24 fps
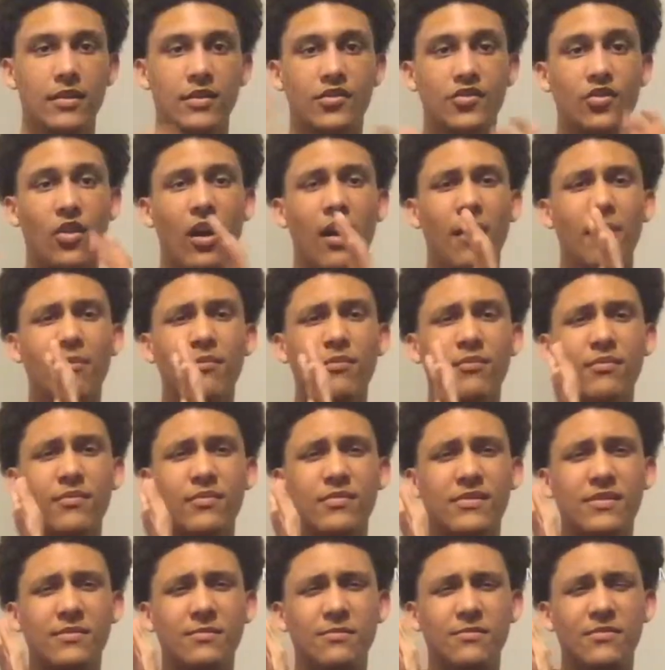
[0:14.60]
So I'm
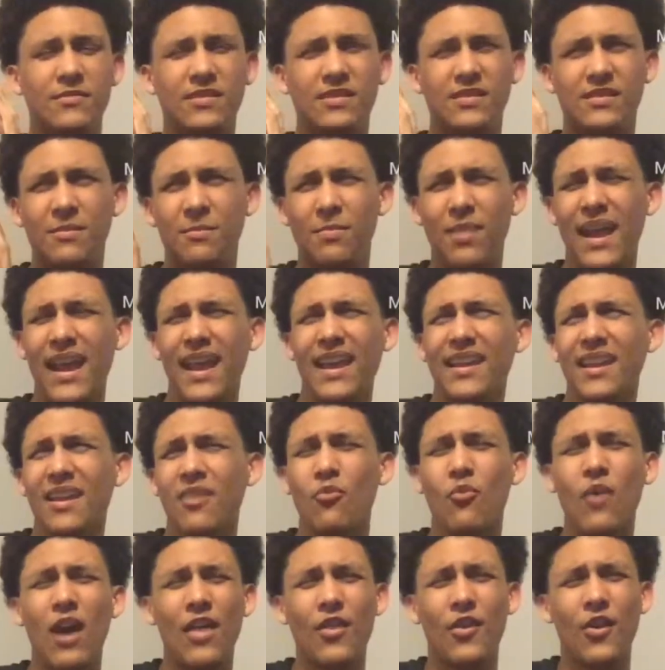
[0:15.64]

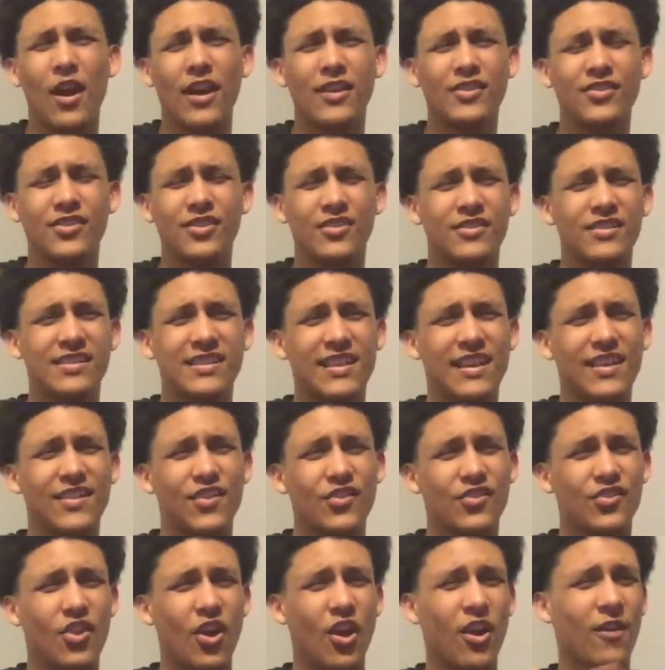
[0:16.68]
debating whether I should see
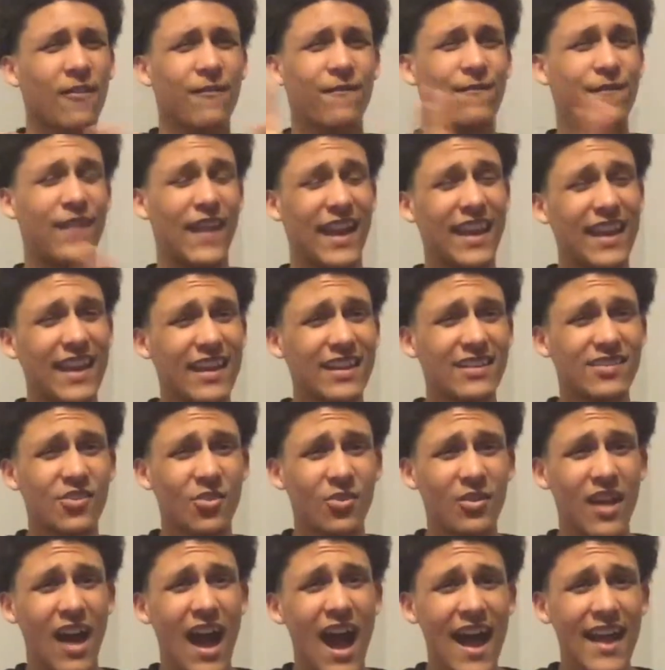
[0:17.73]
The Dark Phoenix
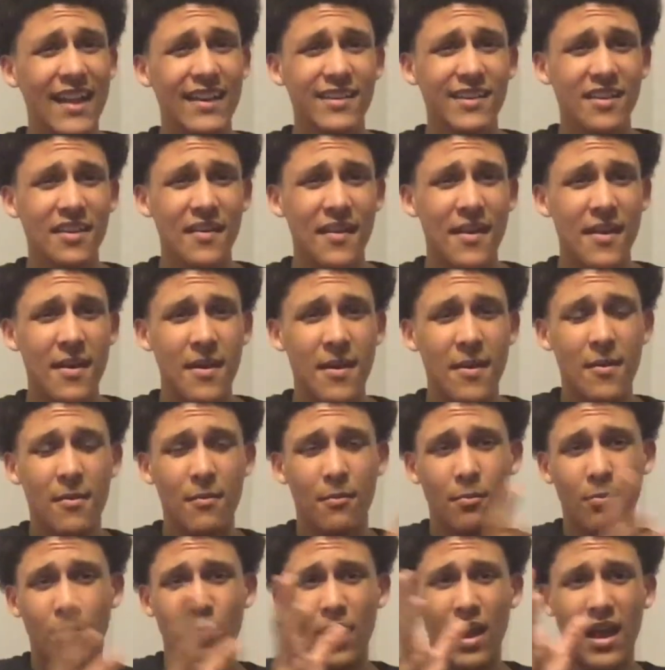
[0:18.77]
or not.
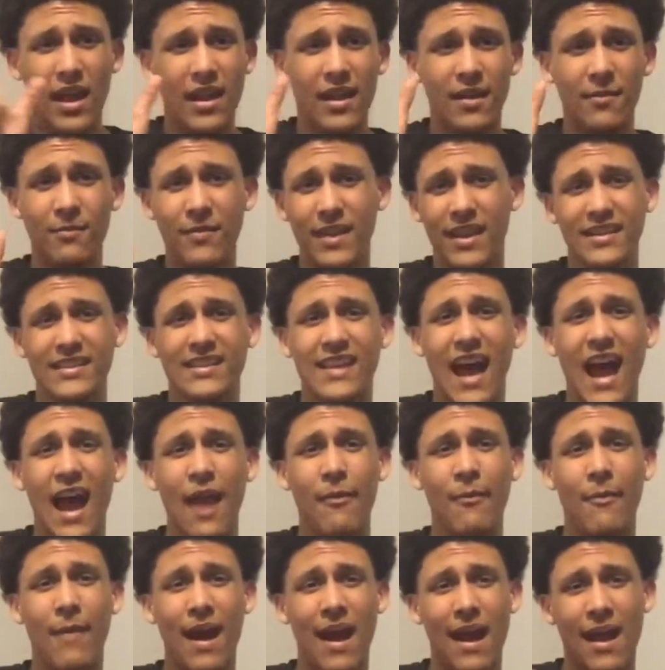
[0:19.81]
But in the
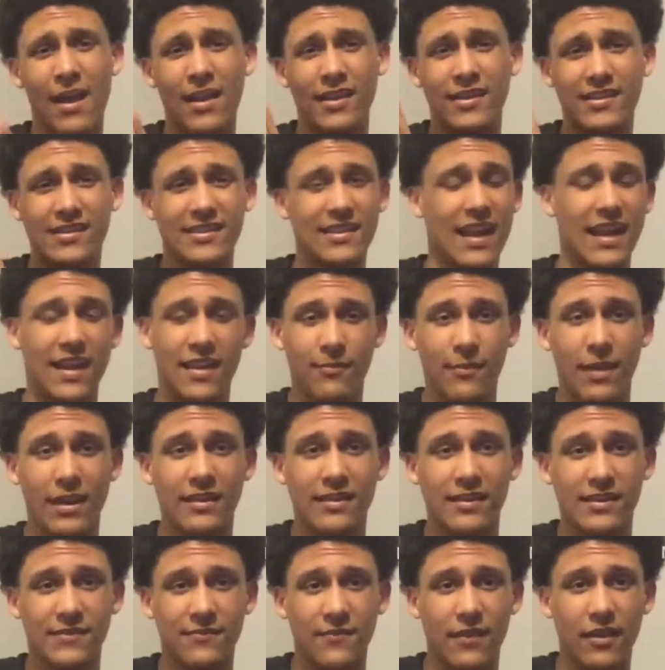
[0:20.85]
meantime, I decided to make
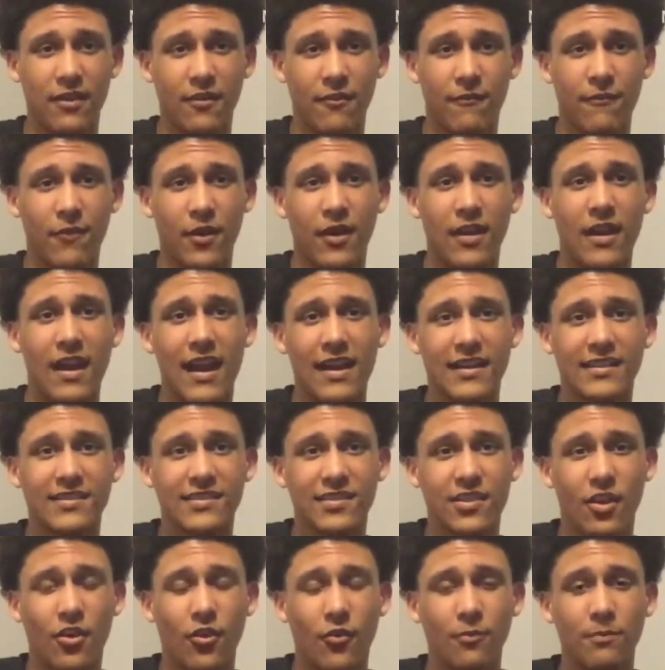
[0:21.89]
this video for you guys,
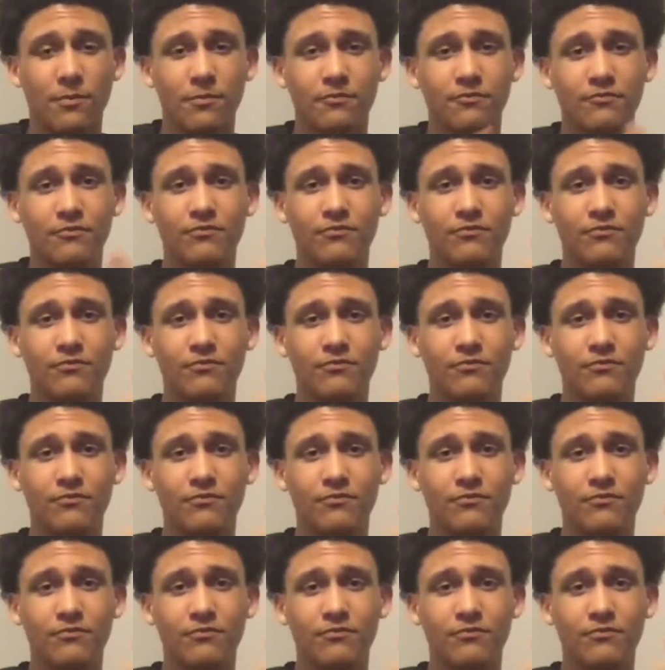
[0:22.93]
so